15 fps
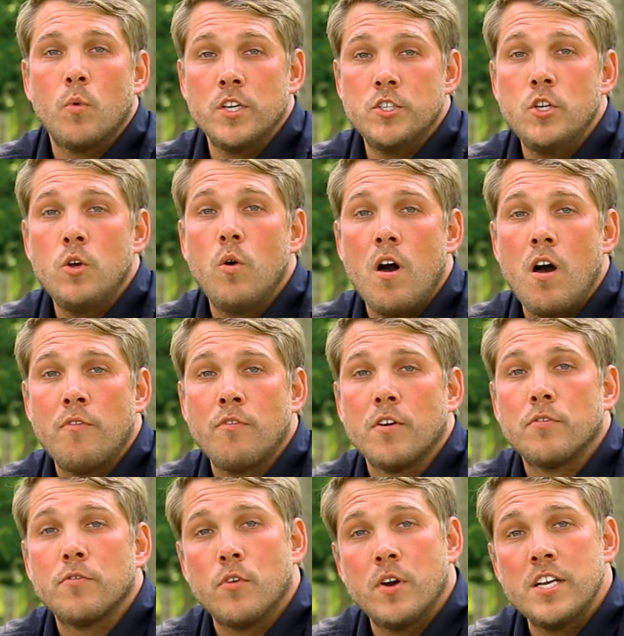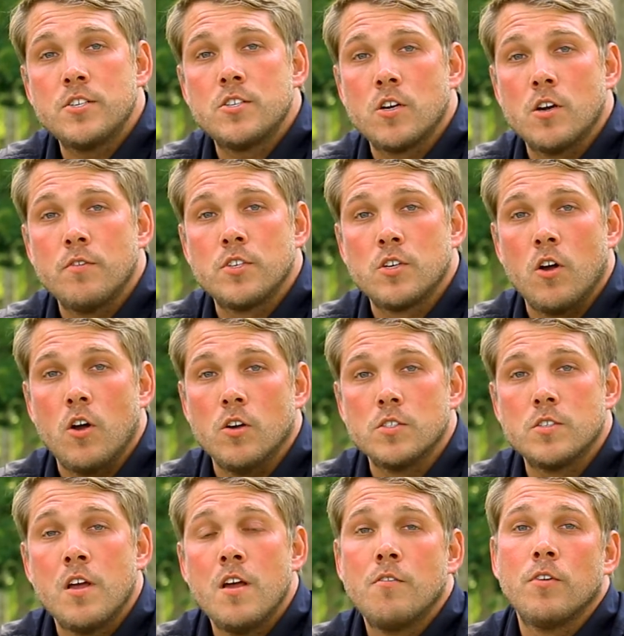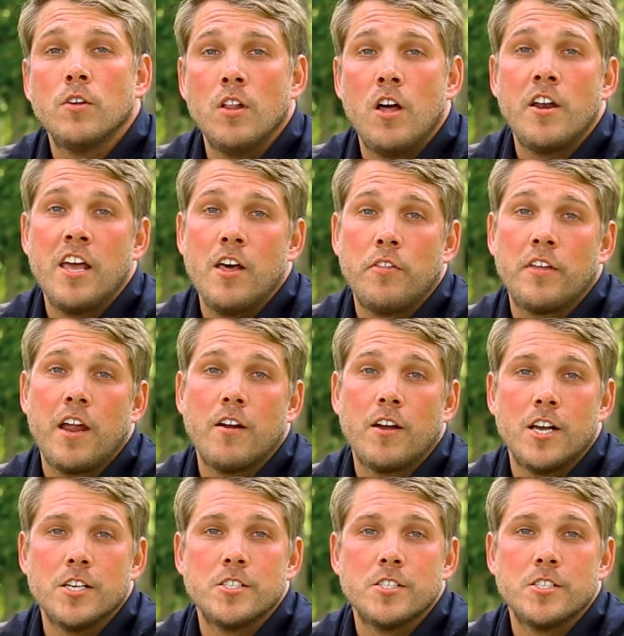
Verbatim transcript: we do offer free service calls for lawn health care